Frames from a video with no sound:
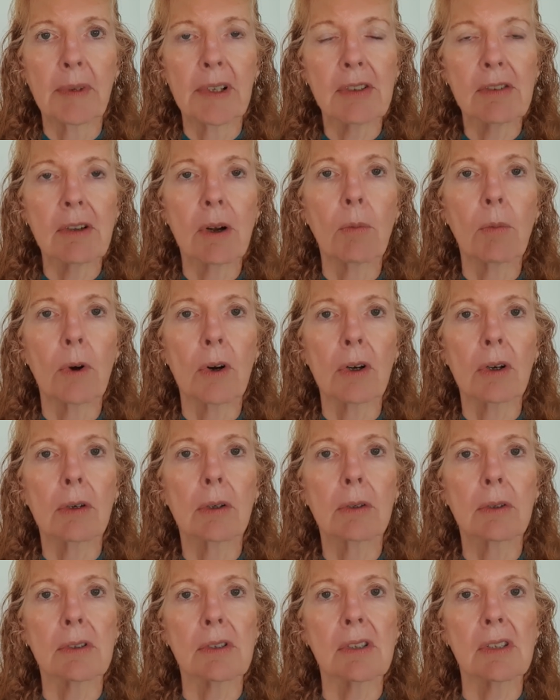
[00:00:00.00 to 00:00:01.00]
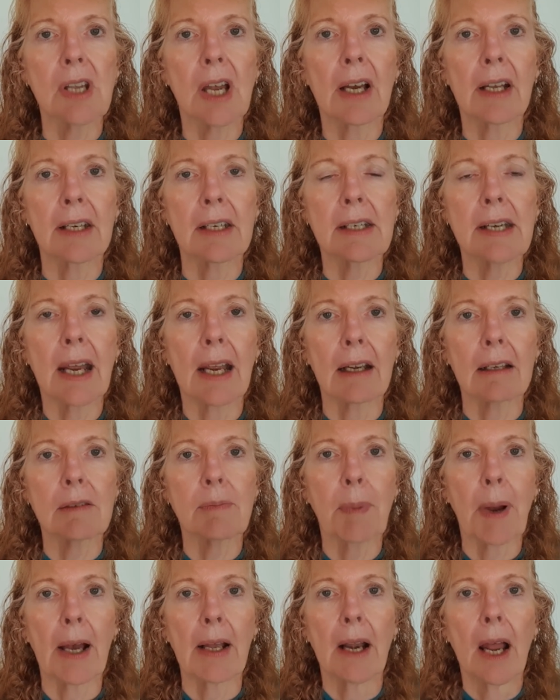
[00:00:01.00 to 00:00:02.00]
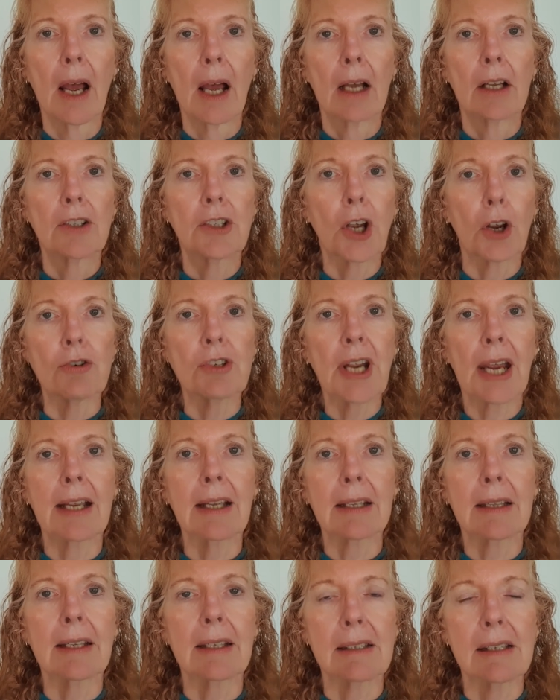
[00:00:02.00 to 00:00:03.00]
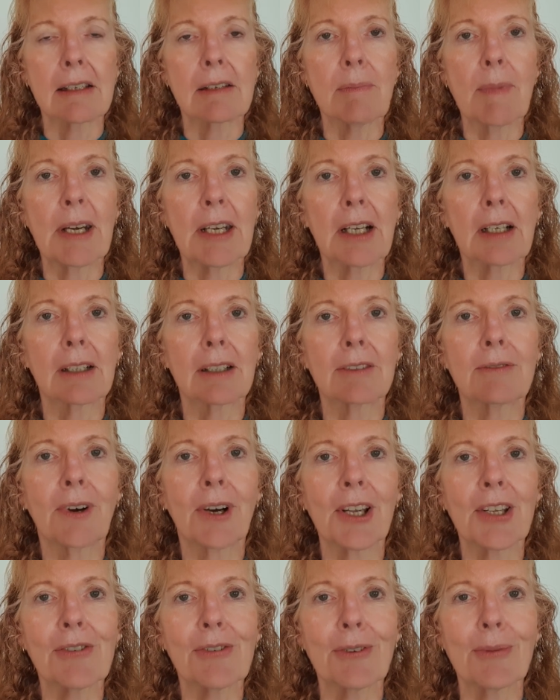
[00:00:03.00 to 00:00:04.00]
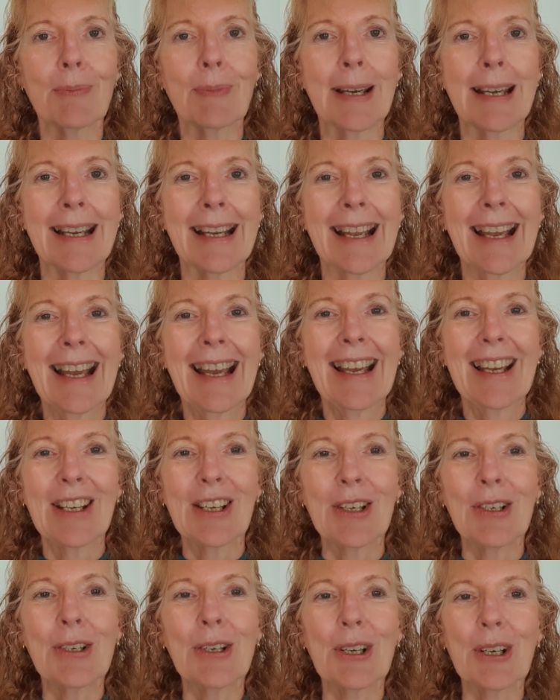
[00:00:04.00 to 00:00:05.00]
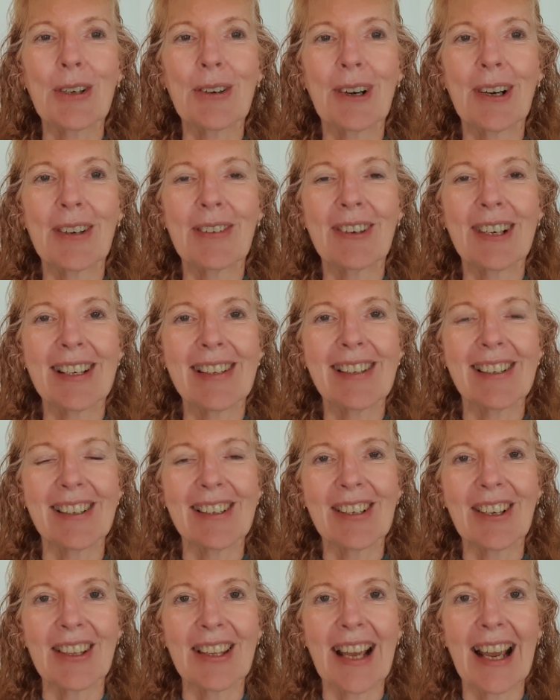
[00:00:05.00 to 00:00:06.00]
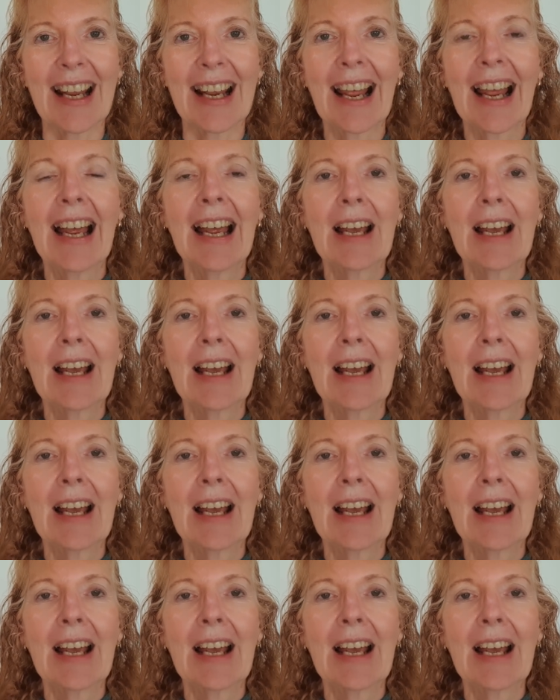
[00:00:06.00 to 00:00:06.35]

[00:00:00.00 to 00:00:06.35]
It's not what causes heart attacks, but don't take this as medical advice from me. You do your own research on that.